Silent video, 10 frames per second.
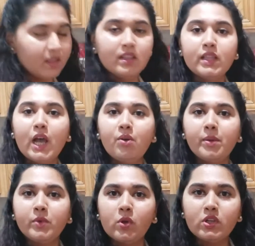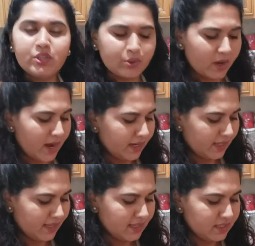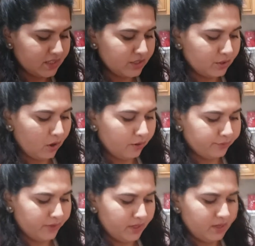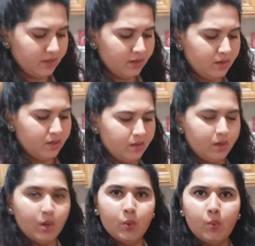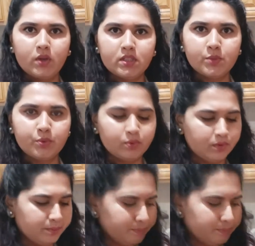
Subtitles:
Now I'm going to add instant coffee, 1 spoon.